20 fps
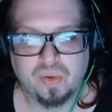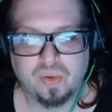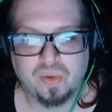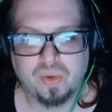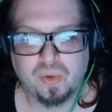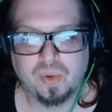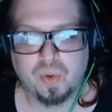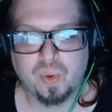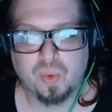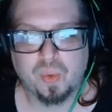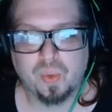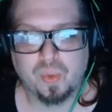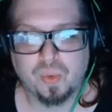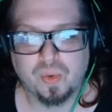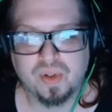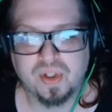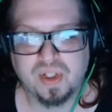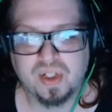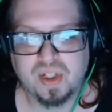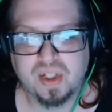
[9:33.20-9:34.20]
Tonal
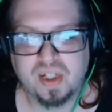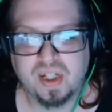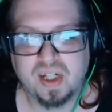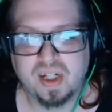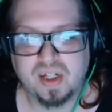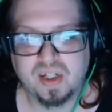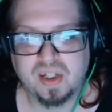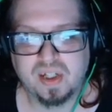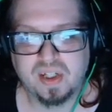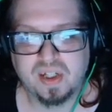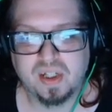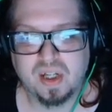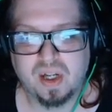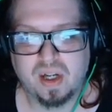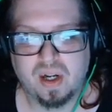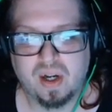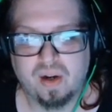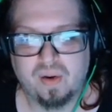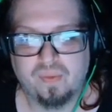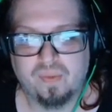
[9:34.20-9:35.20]
Sticks
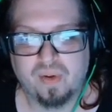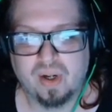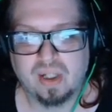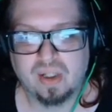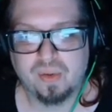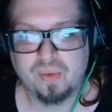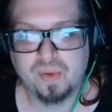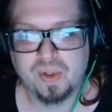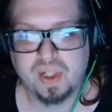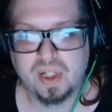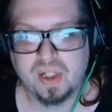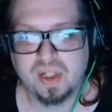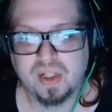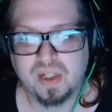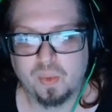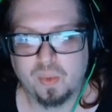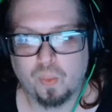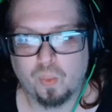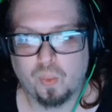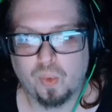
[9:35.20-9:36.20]
Ralos is
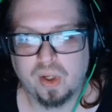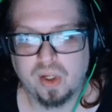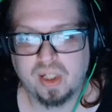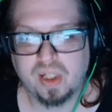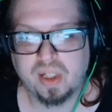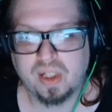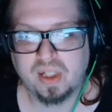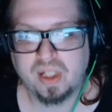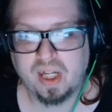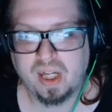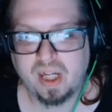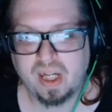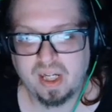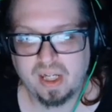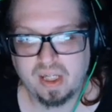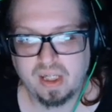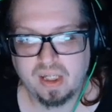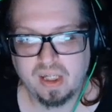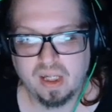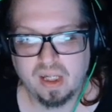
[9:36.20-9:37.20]
1 in
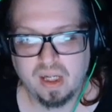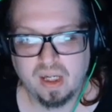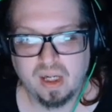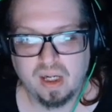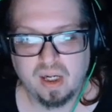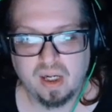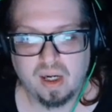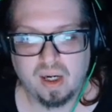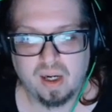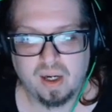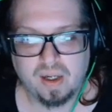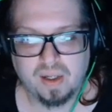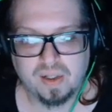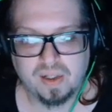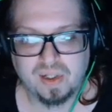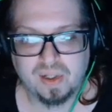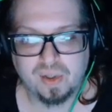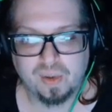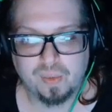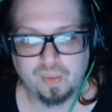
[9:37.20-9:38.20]
10.
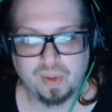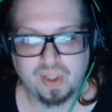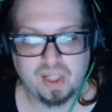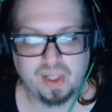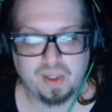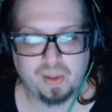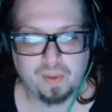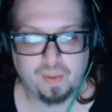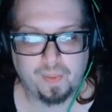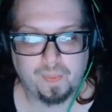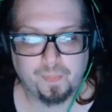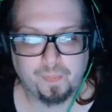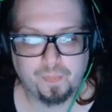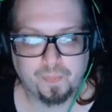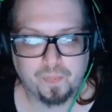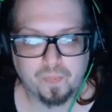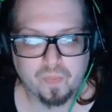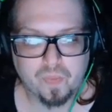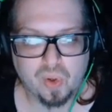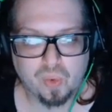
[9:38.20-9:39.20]
So the
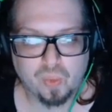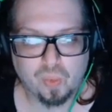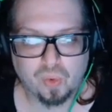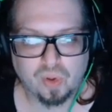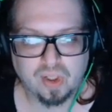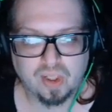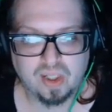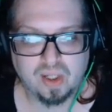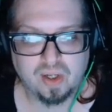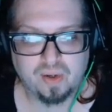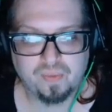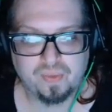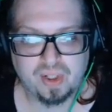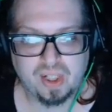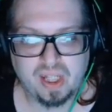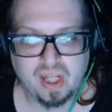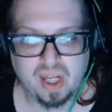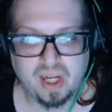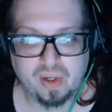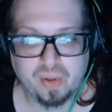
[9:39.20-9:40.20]
rolling of
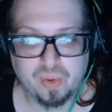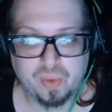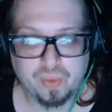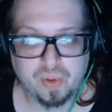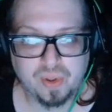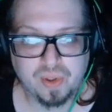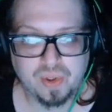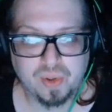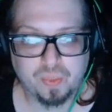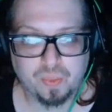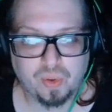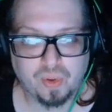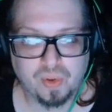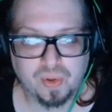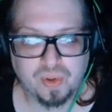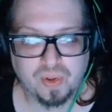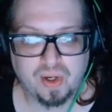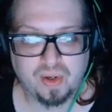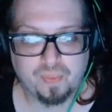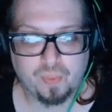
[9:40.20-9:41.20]
the Echo Crystal will
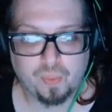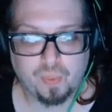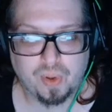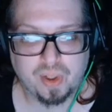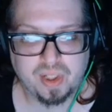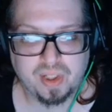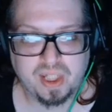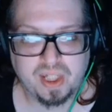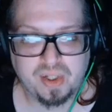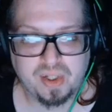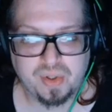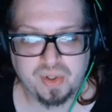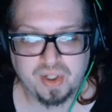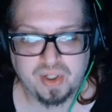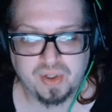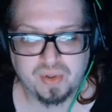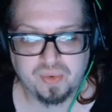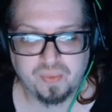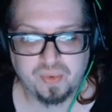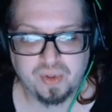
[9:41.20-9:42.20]
also have a 1 in 10
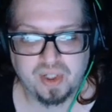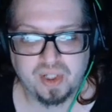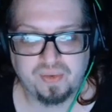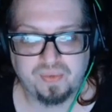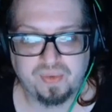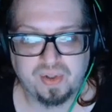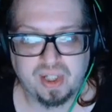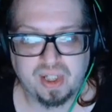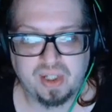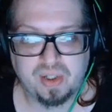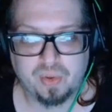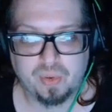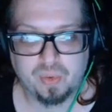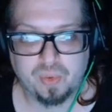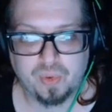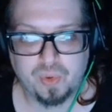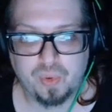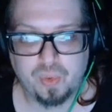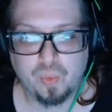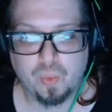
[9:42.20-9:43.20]
chance of receiving either
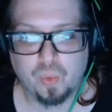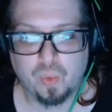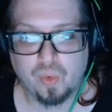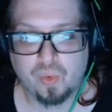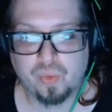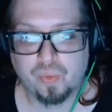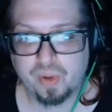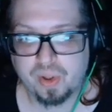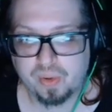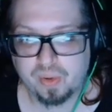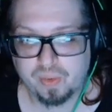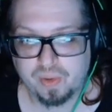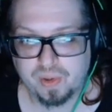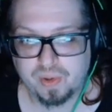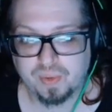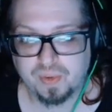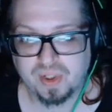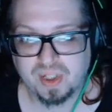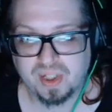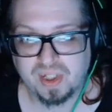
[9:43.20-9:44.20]
2 or 3
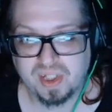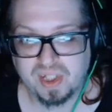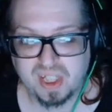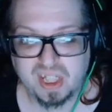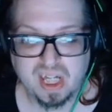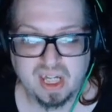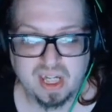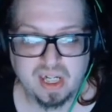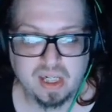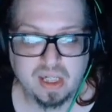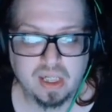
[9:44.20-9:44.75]
crystals instead.